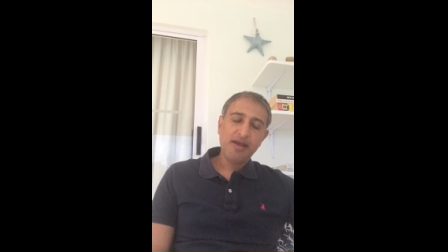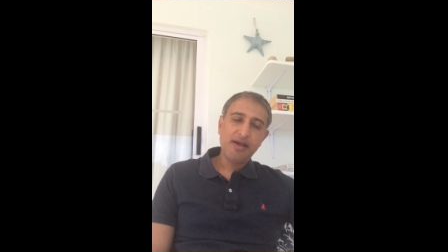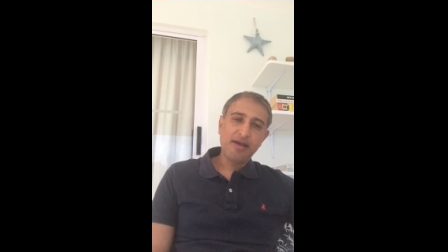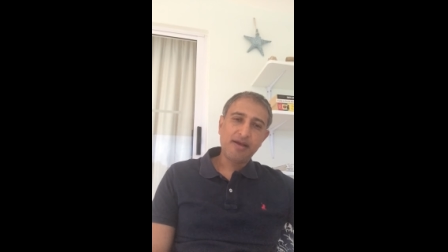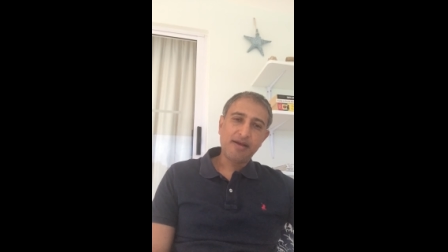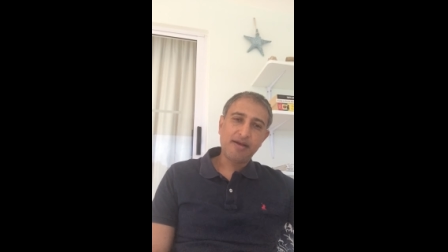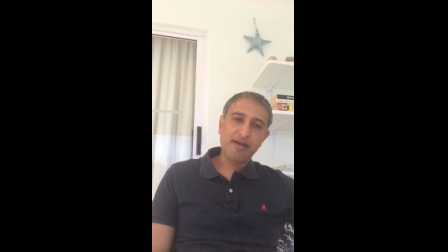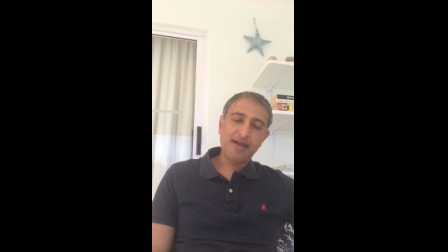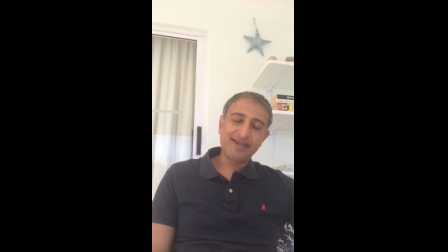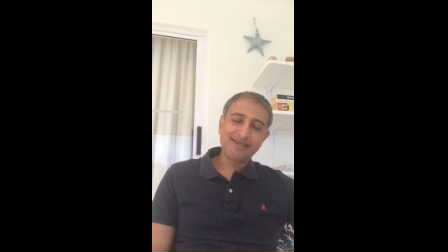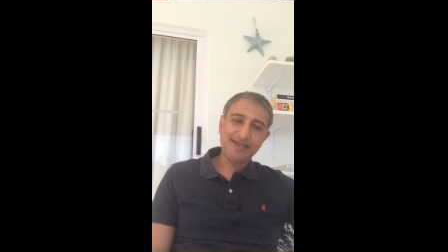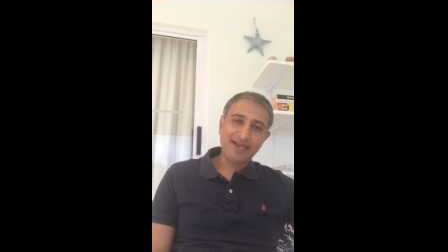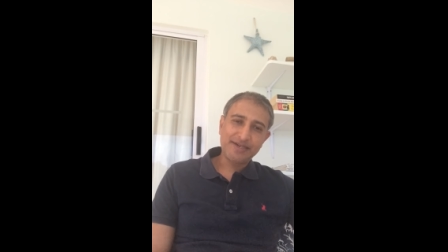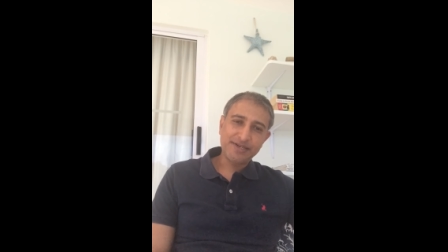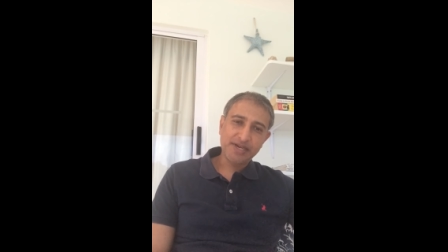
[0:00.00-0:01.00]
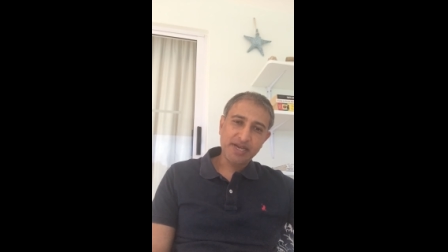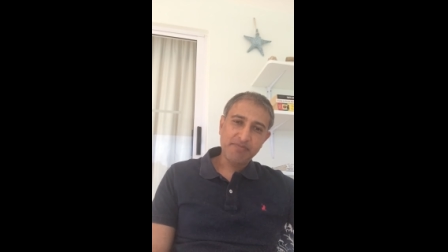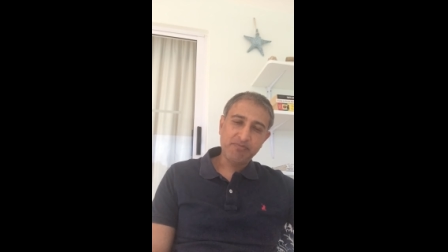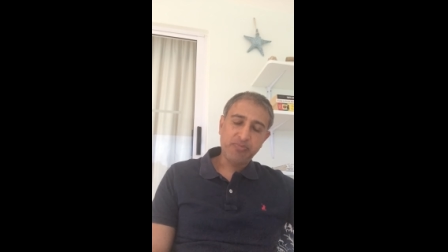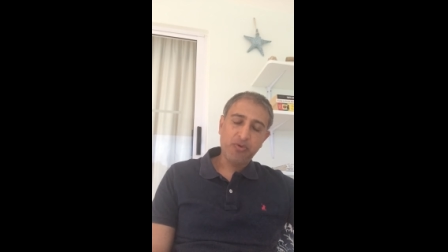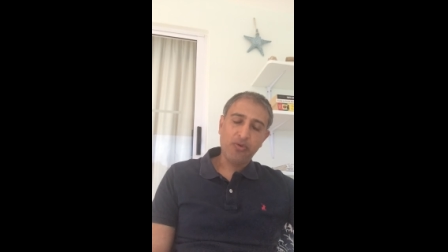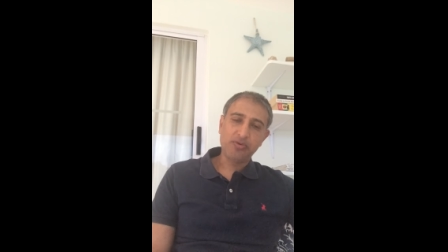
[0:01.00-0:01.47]
Attaching
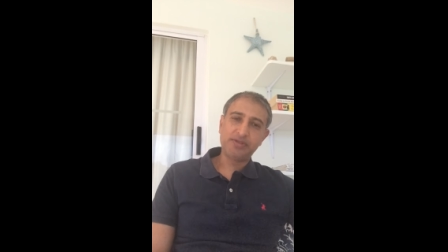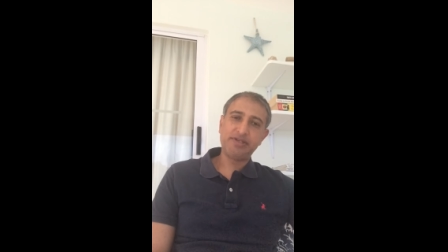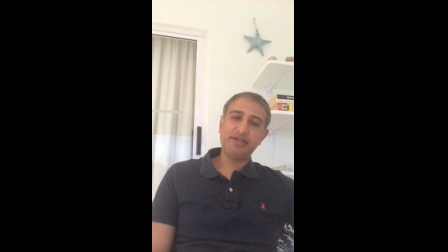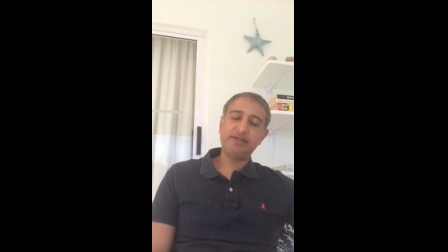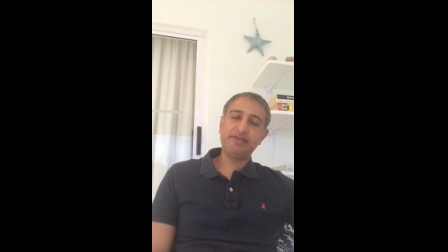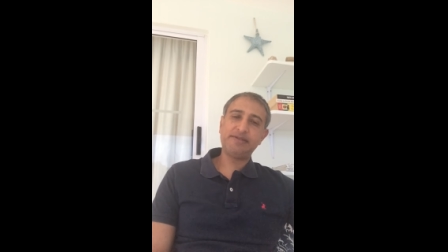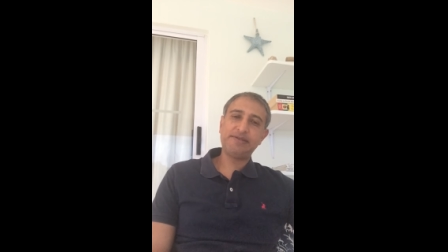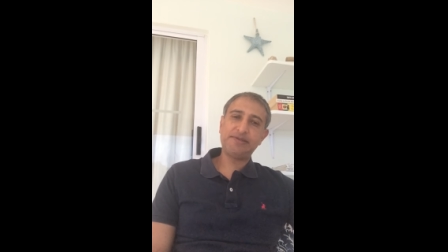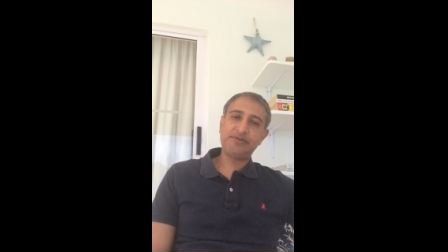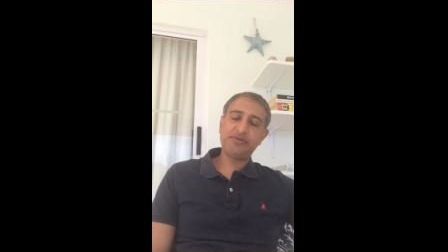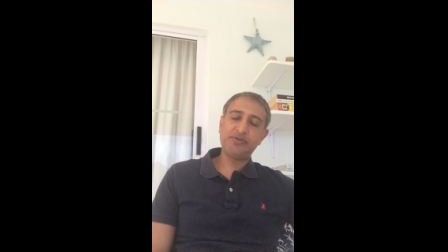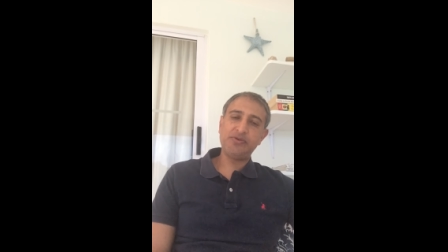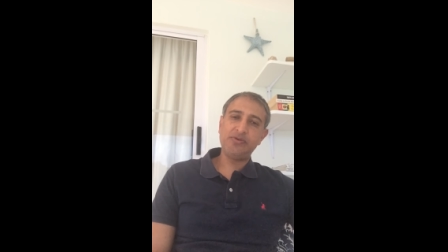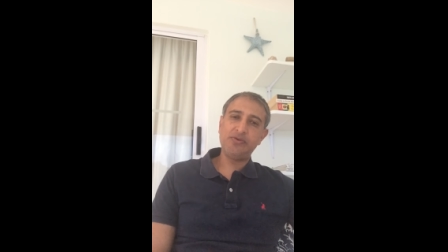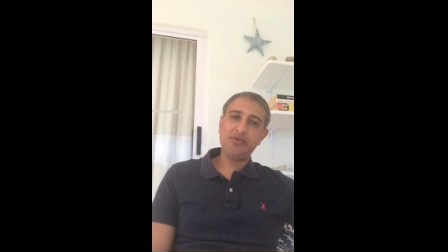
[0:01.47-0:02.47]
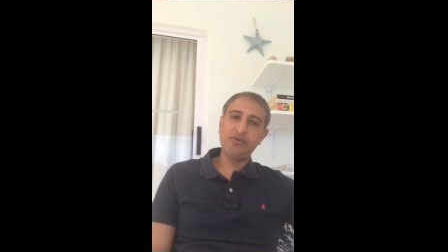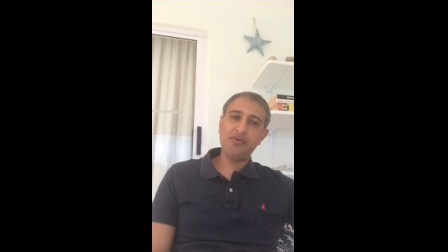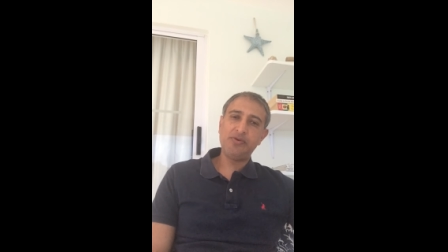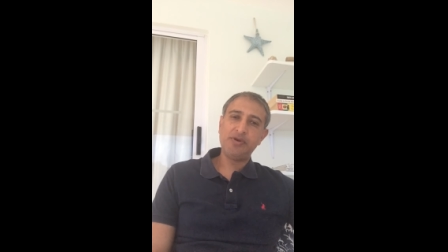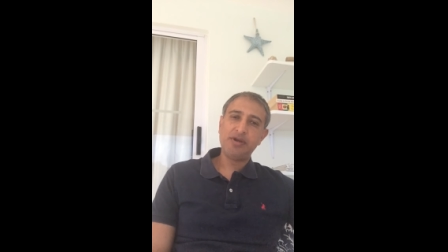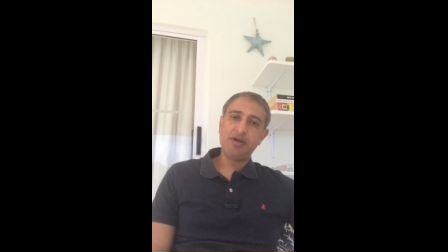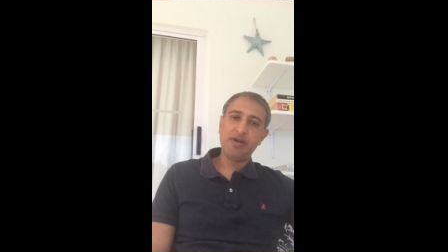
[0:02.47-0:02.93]
importance
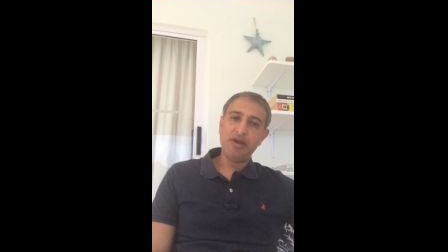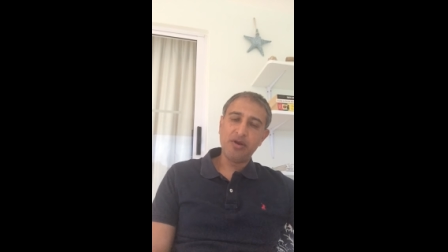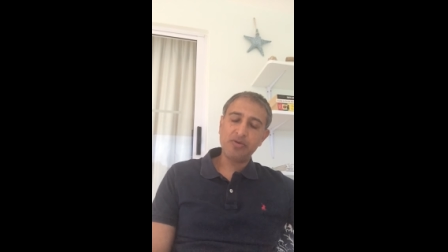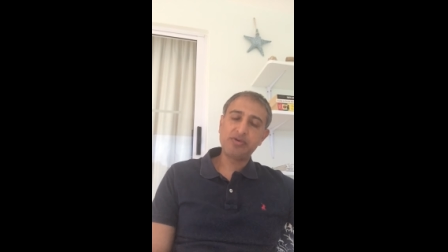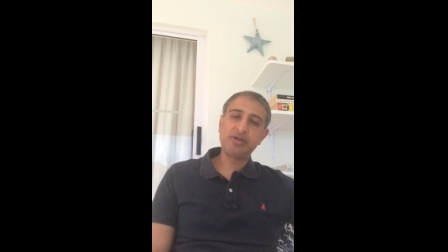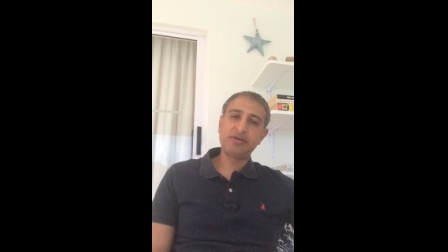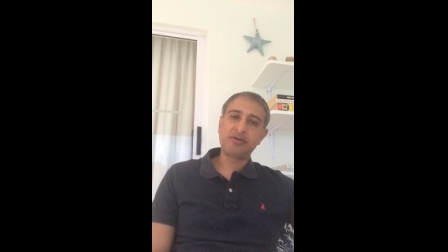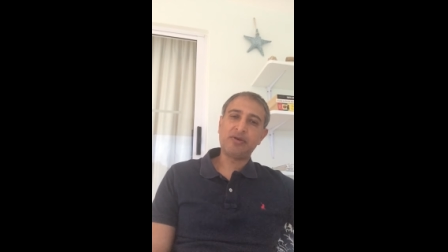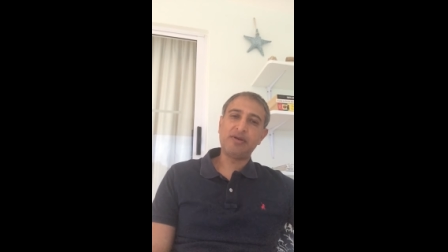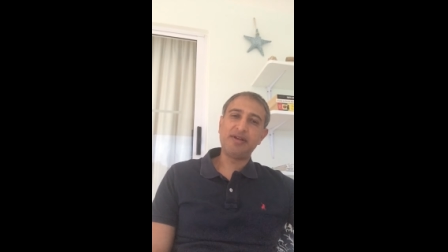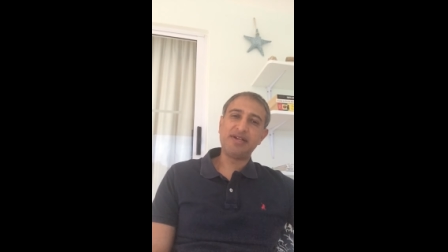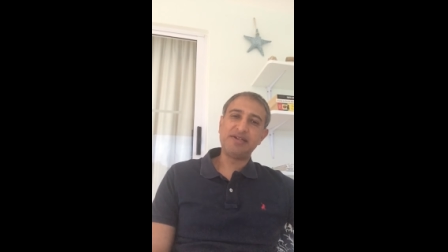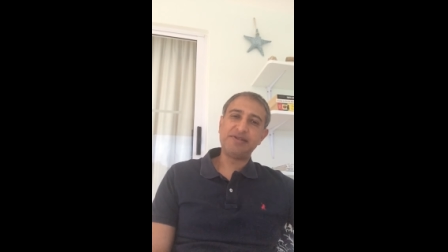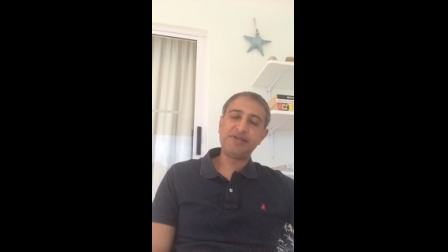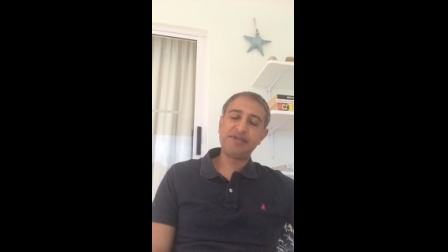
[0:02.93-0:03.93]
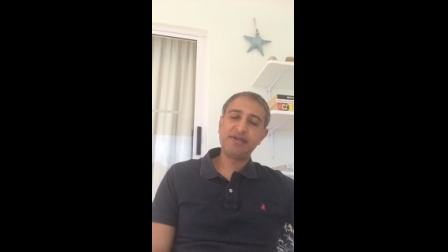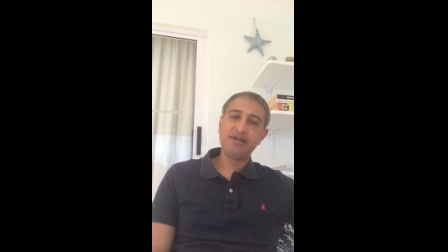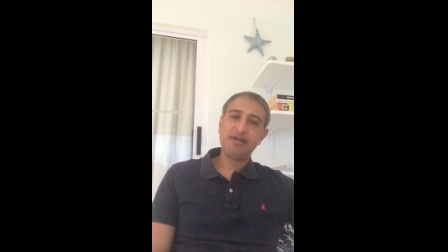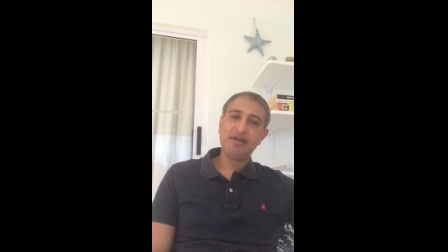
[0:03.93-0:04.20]
to local knowledge,